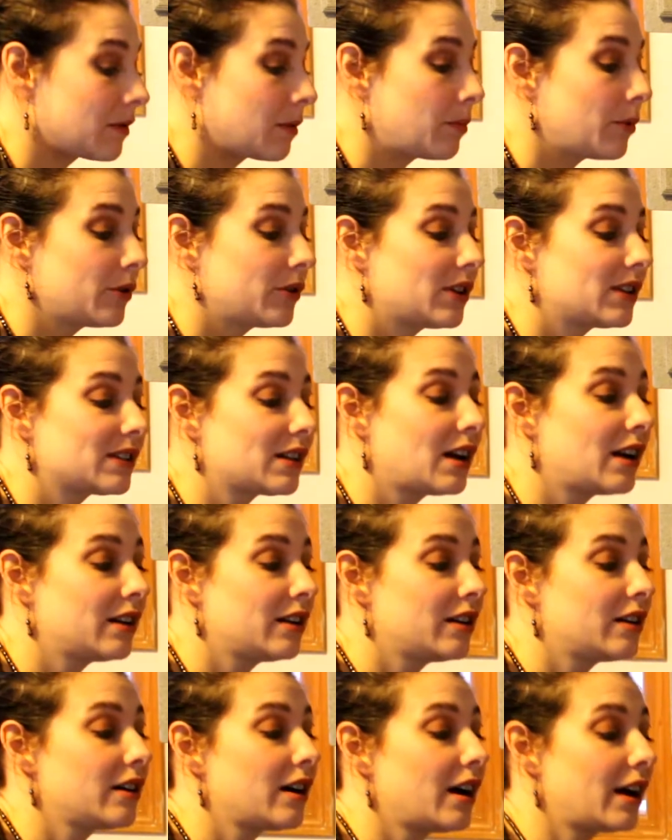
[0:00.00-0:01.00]
Put this on
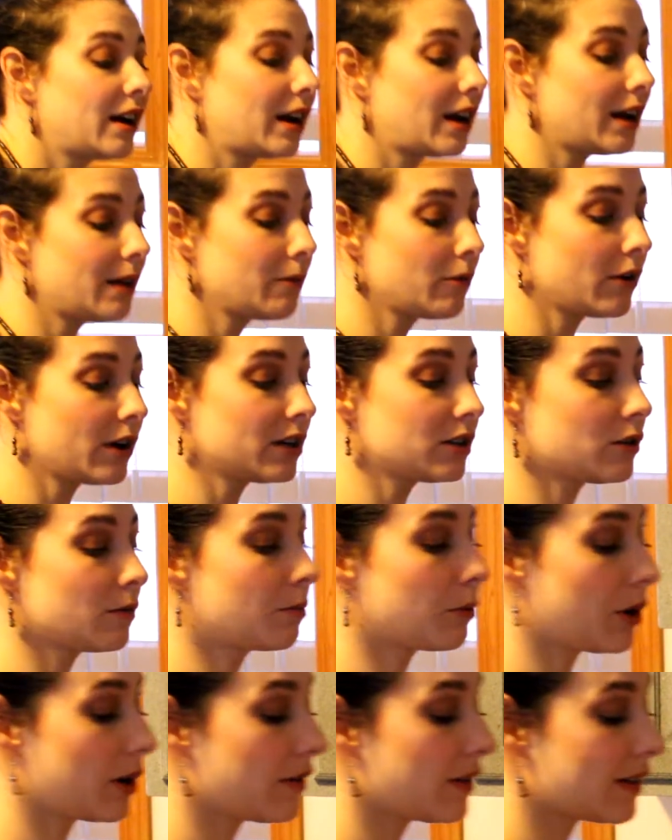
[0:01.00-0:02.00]
here, and I'm going to
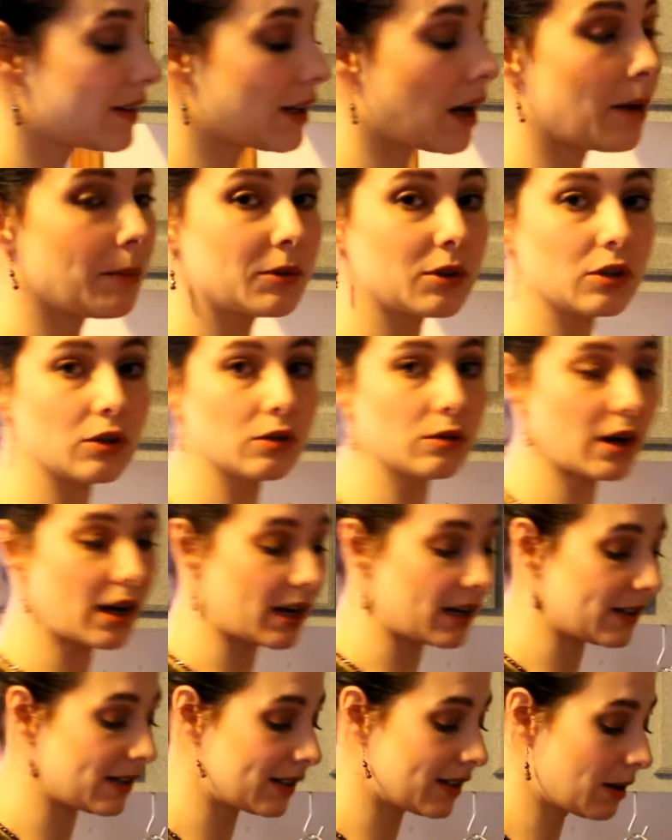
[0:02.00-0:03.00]
bring this up to
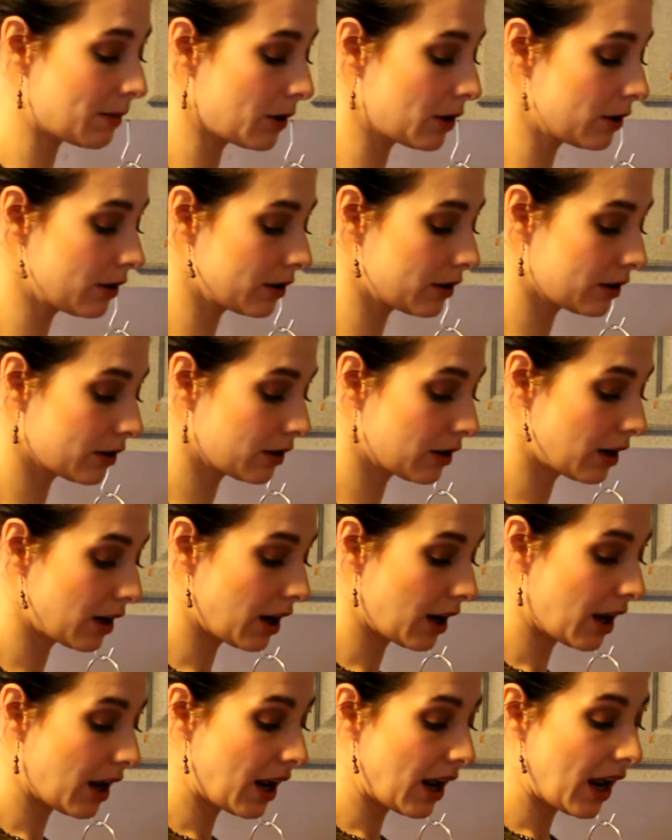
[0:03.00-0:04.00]
a simmer
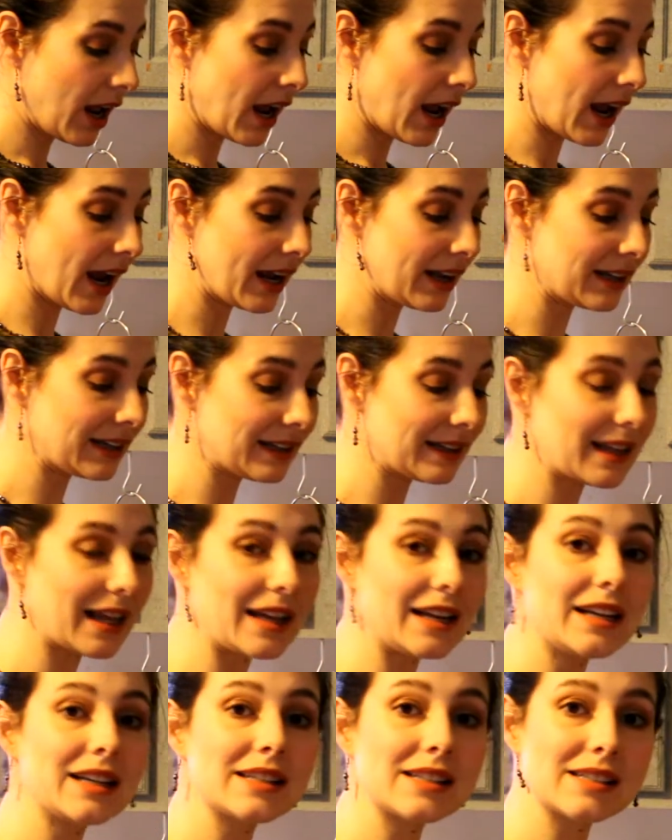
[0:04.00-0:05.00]
and
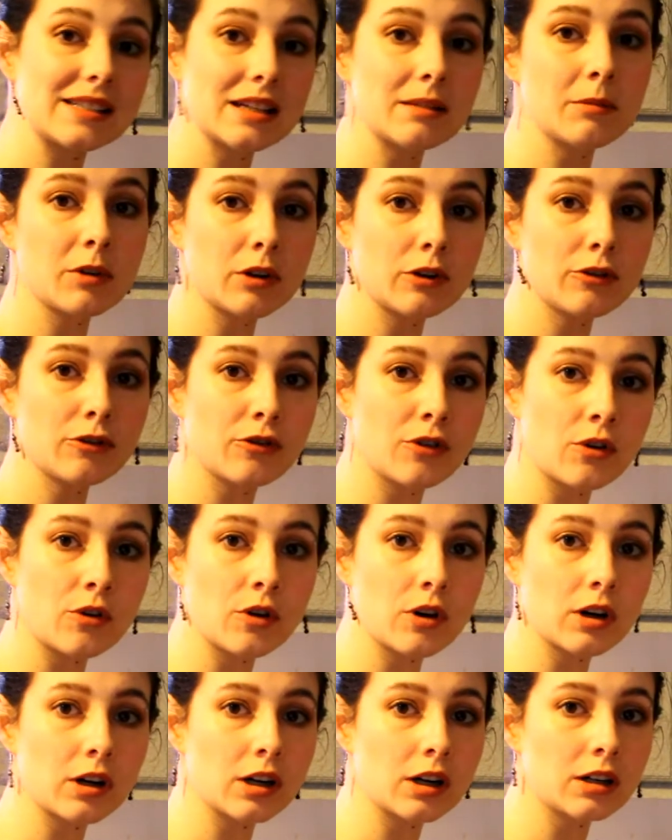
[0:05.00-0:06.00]
let it simmer
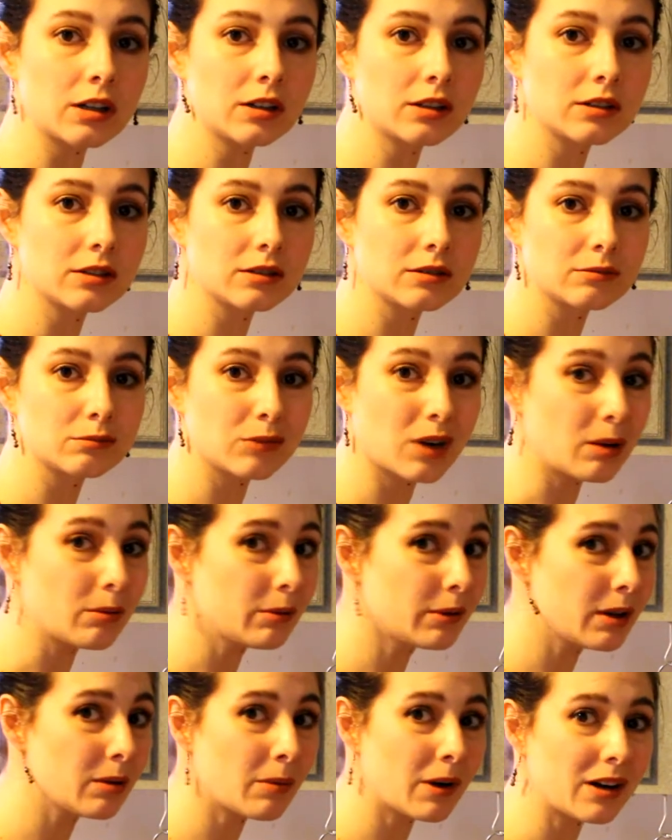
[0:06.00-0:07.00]
for
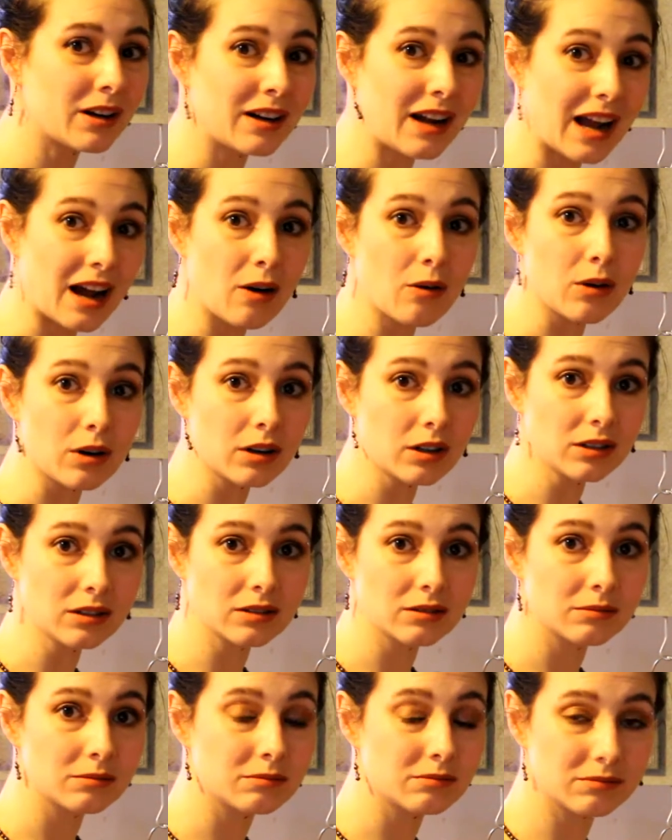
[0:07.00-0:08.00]
probably about an hour,
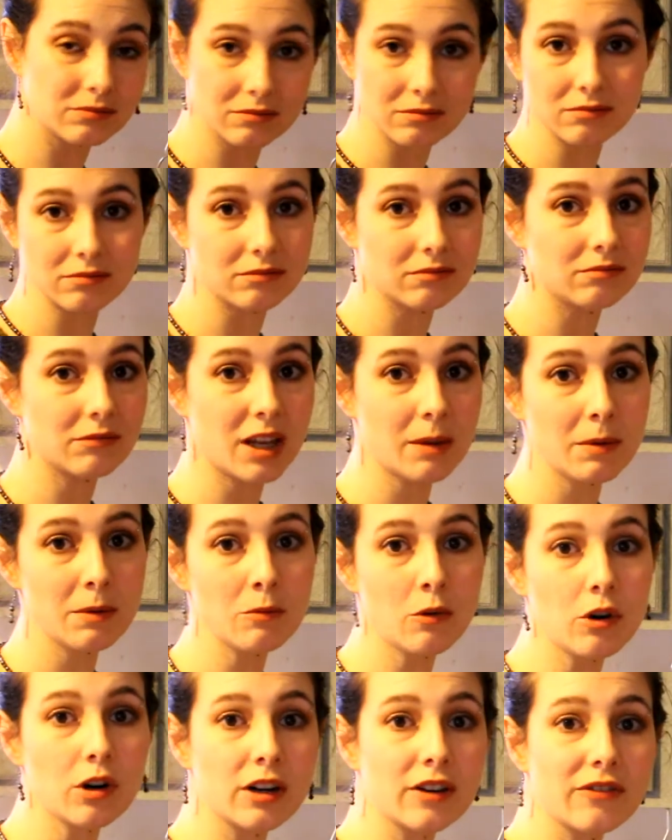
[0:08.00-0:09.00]
maybe
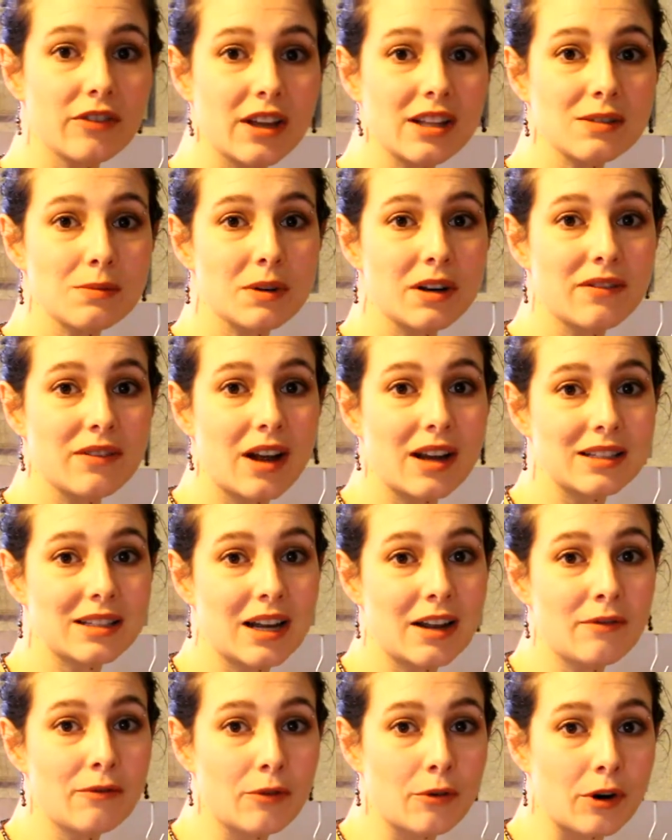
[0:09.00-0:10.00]
more if that's what I've got
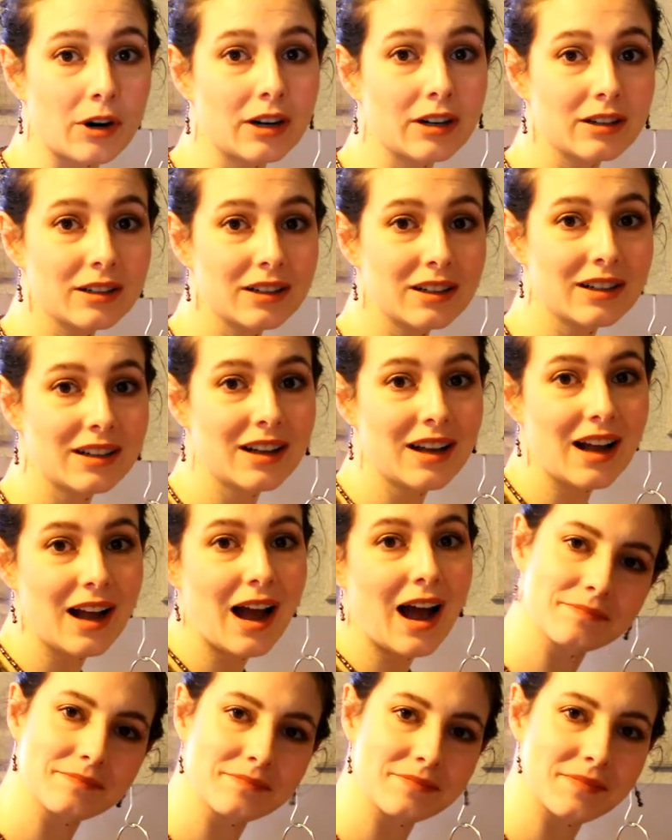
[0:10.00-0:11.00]
time for.
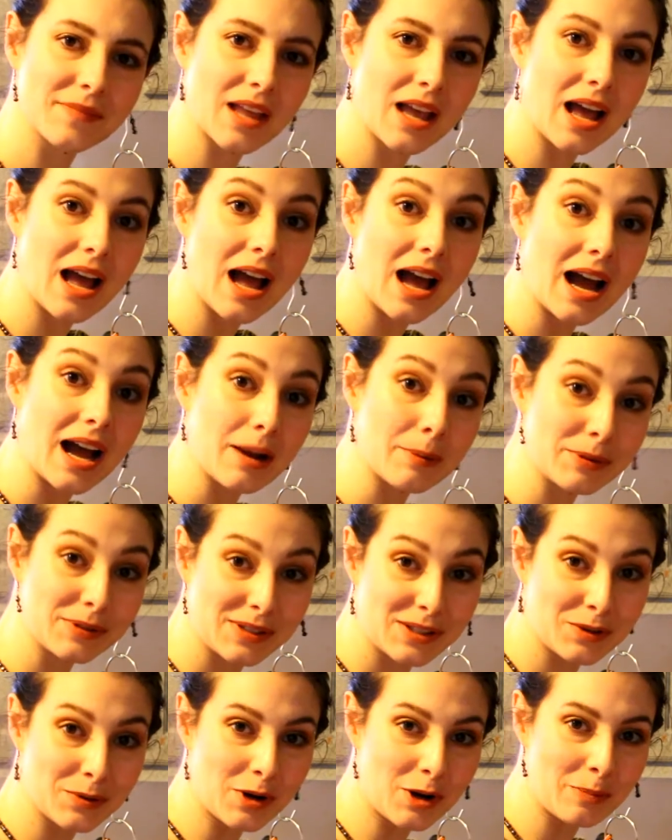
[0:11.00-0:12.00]
I will
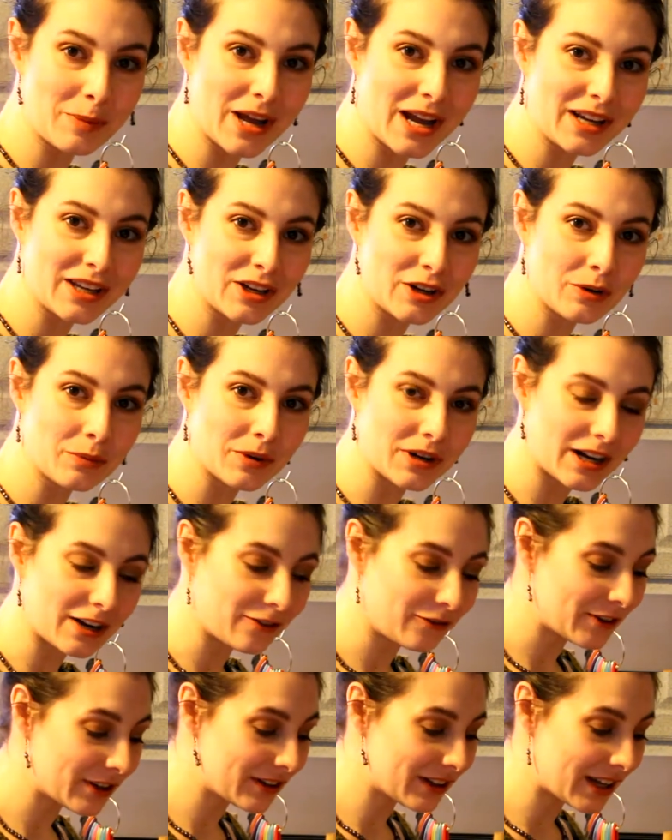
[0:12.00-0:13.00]
see you all back here when I
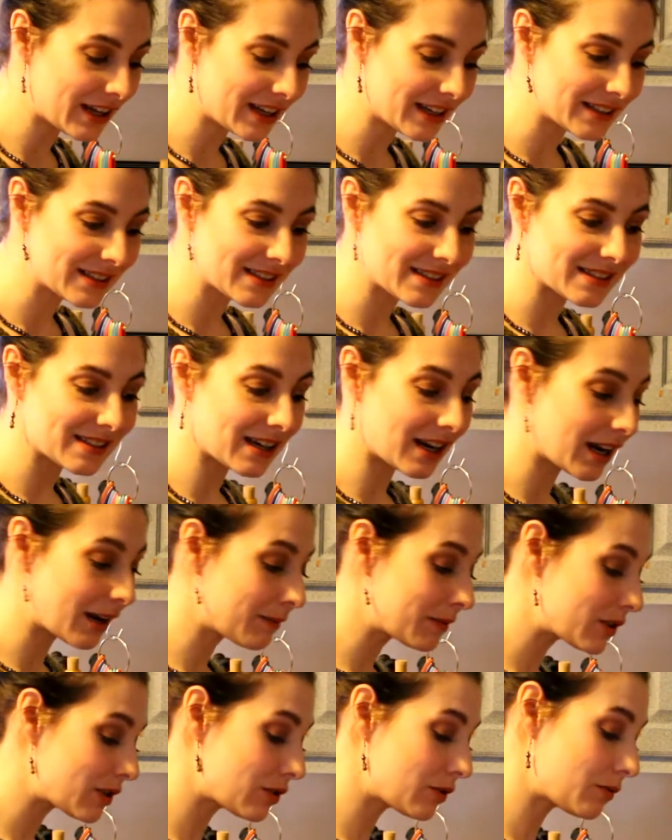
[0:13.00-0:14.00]
feel like it's
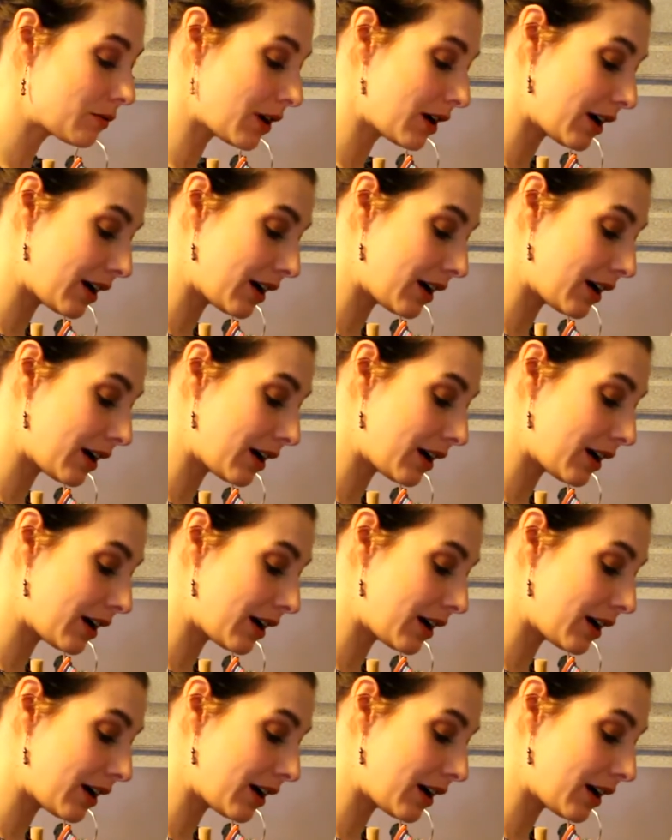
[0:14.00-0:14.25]
time to